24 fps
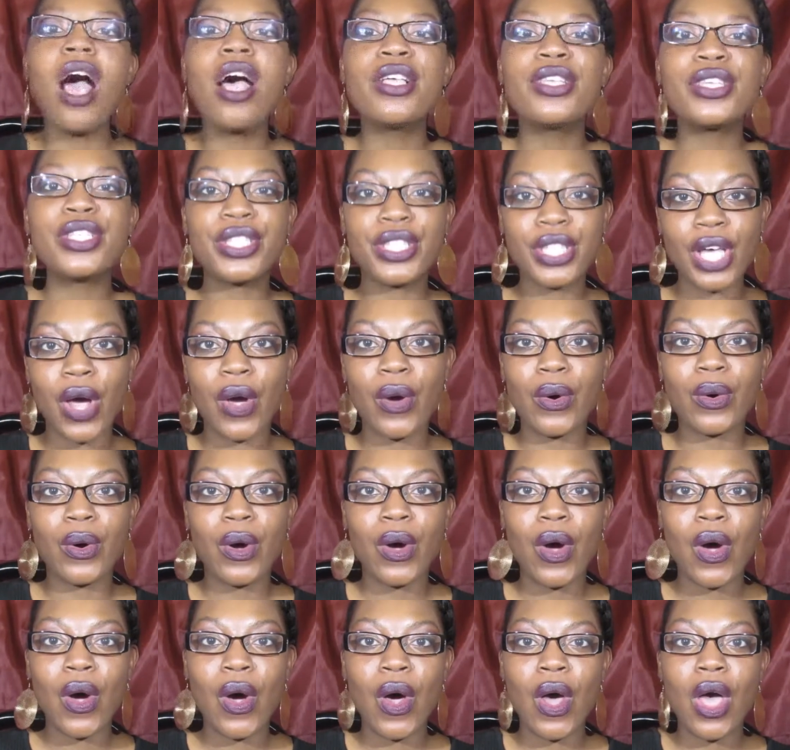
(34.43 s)
So
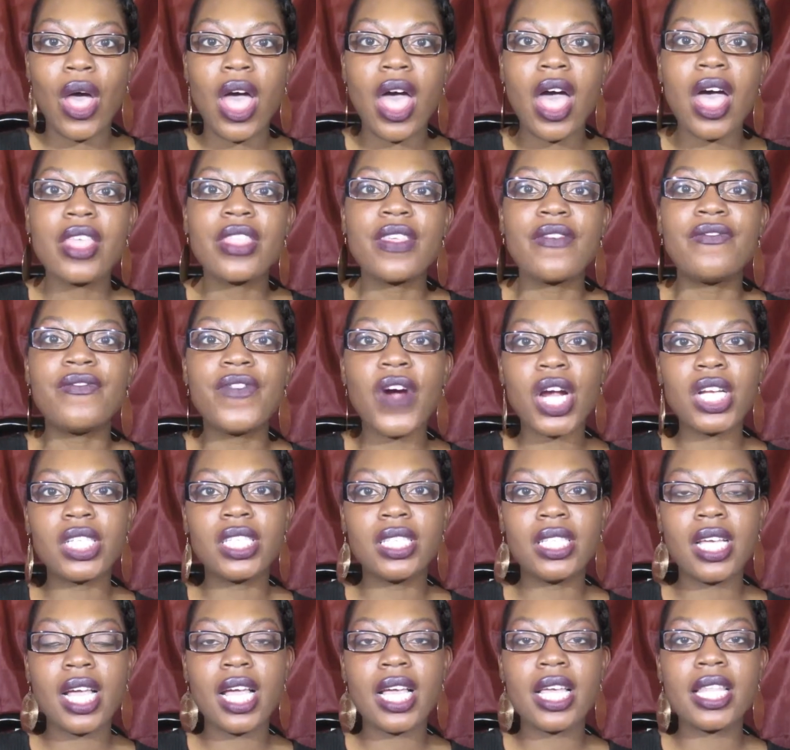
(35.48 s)
the first
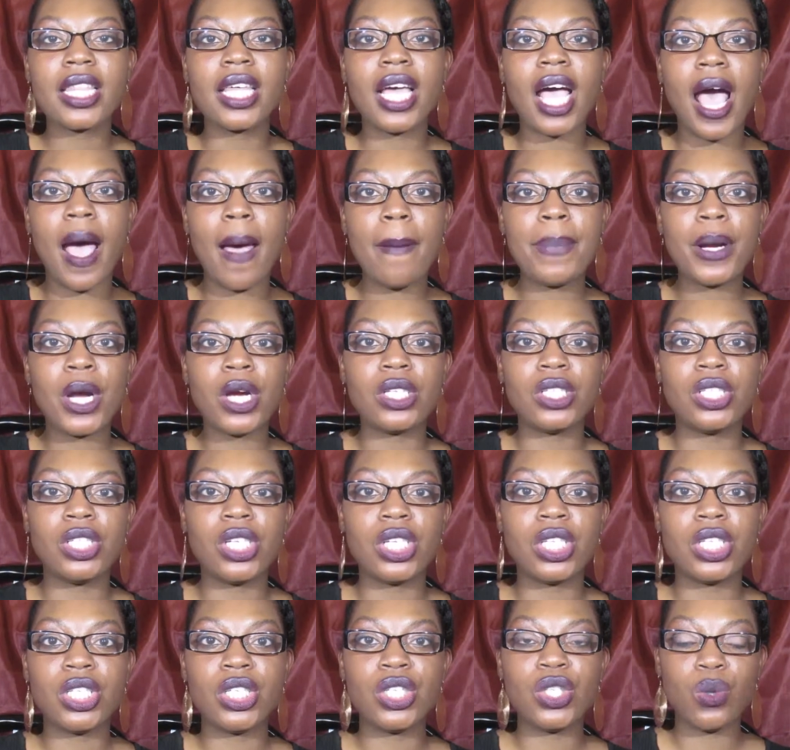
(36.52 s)
thing that I
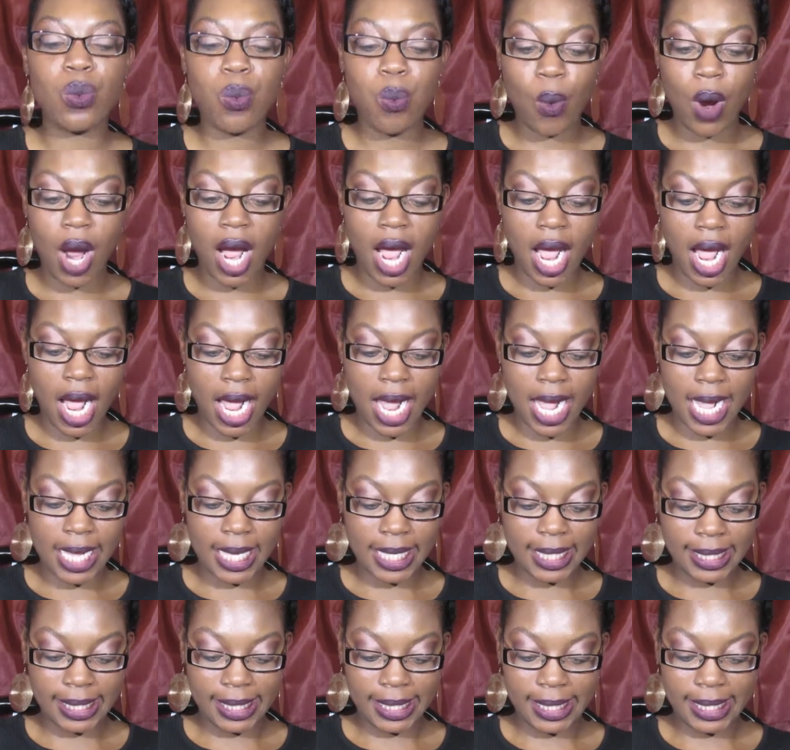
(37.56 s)
purchased
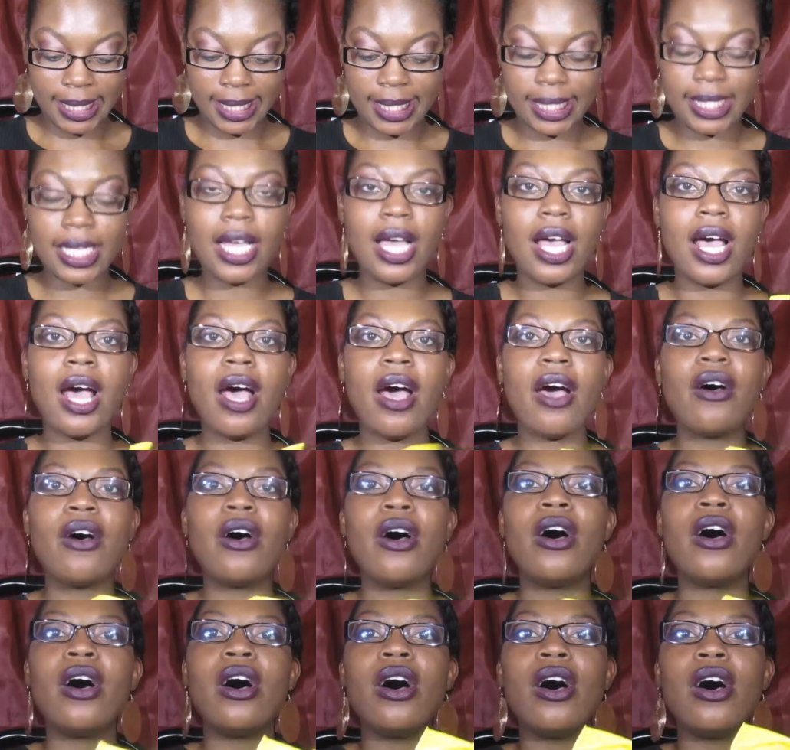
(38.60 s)
was,
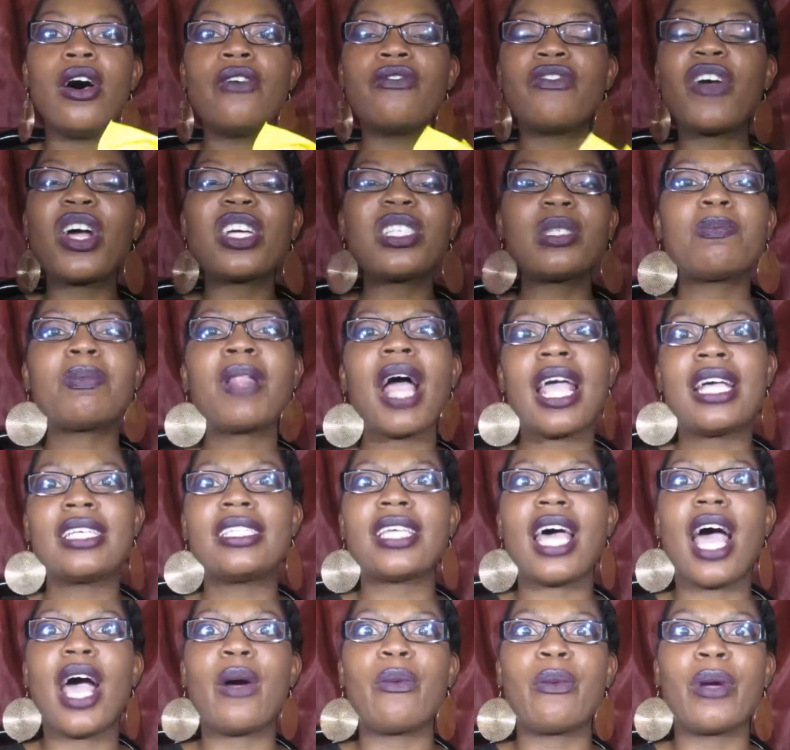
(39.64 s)
first
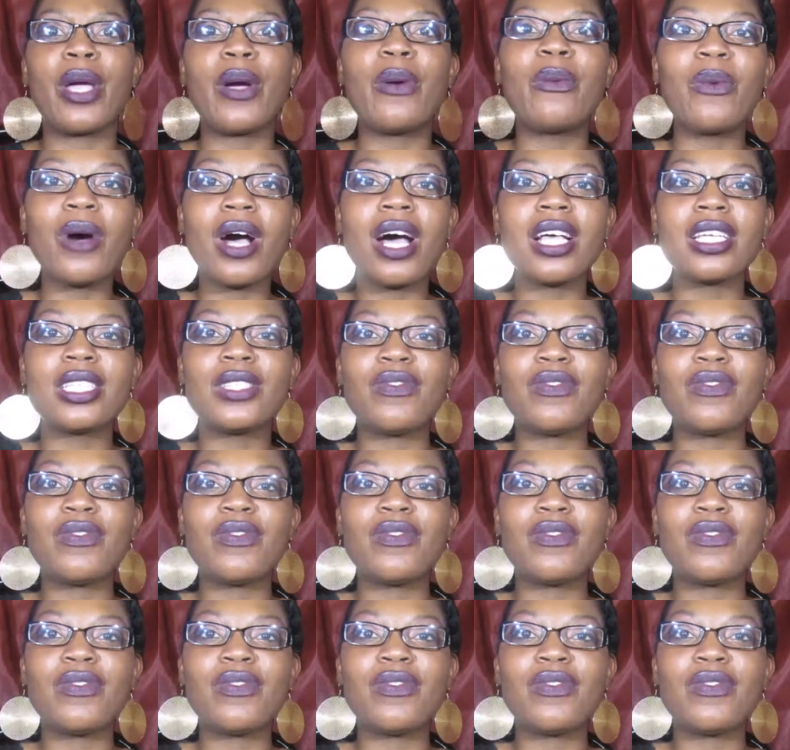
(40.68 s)
place I went was